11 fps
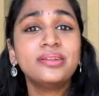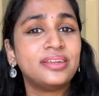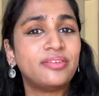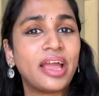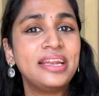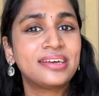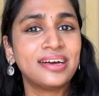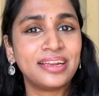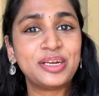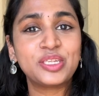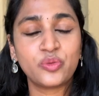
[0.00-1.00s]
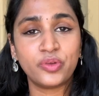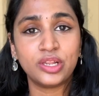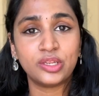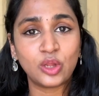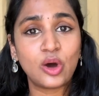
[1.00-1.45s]
the right colors
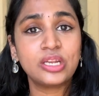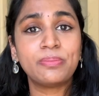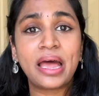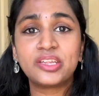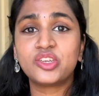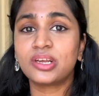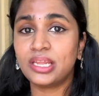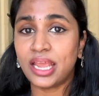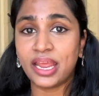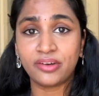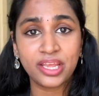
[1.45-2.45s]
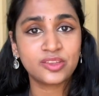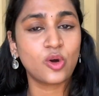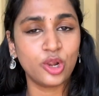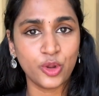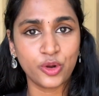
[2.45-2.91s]
will not magically erase
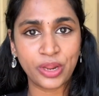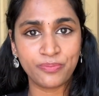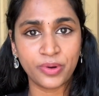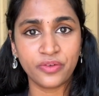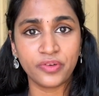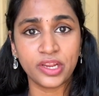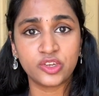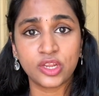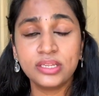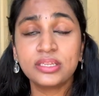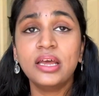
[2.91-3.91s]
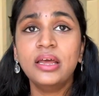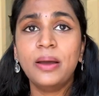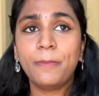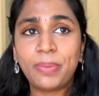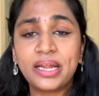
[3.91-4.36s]
all your imperfections,
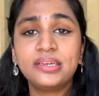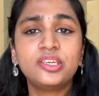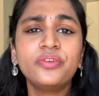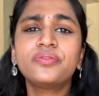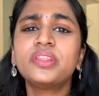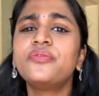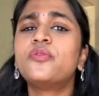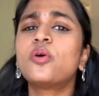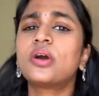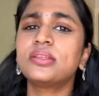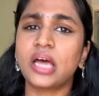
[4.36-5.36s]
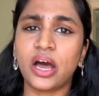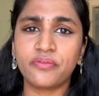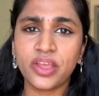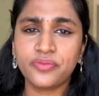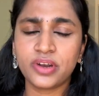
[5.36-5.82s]
but shift the focus
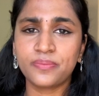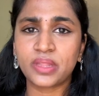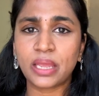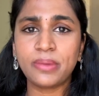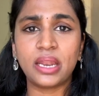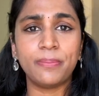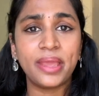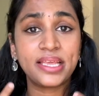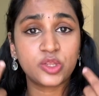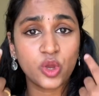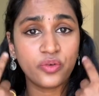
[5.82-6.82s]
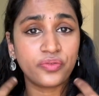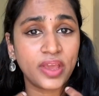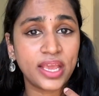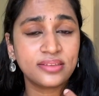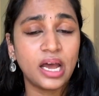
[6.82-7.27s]
away from them and makes your
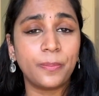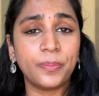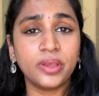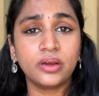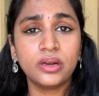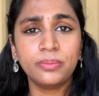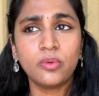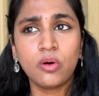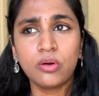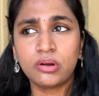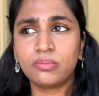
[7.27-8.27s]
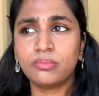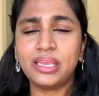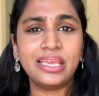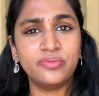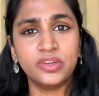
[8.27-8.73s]
face appear more
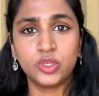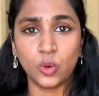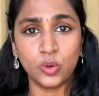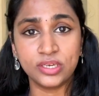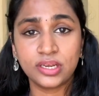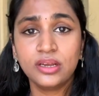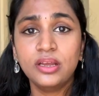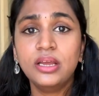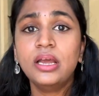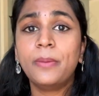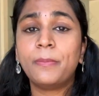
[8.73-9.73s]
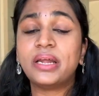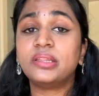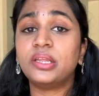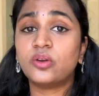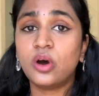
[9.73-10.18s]
even toned. But
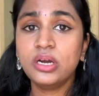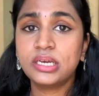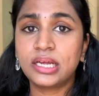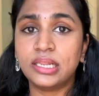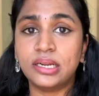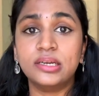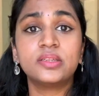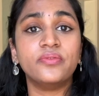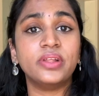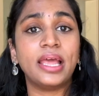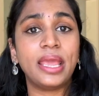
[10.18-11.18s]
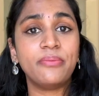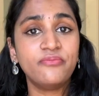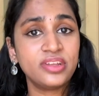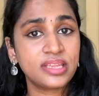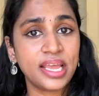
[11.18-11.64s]
the wrong colors will
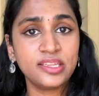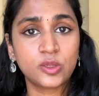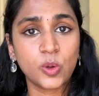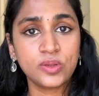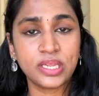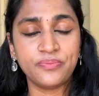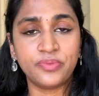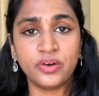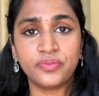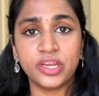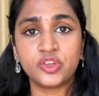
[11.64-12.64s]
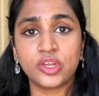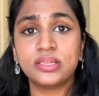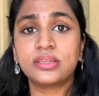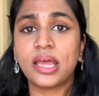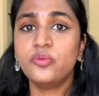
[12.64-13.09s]
emphasize those
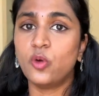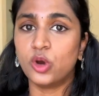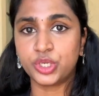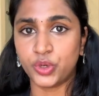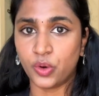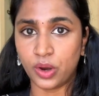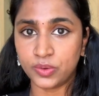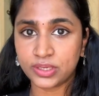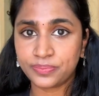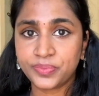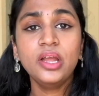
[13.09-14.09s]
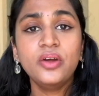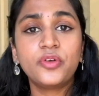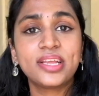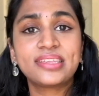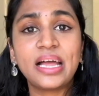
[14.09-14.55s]
imperfections and wash you out.
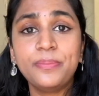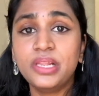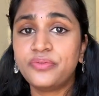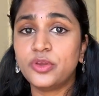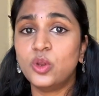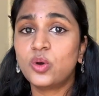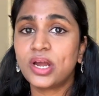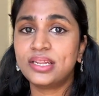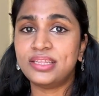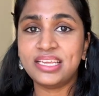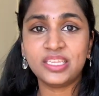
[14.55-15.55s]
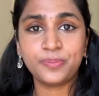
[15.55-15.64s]
For example, if you look at these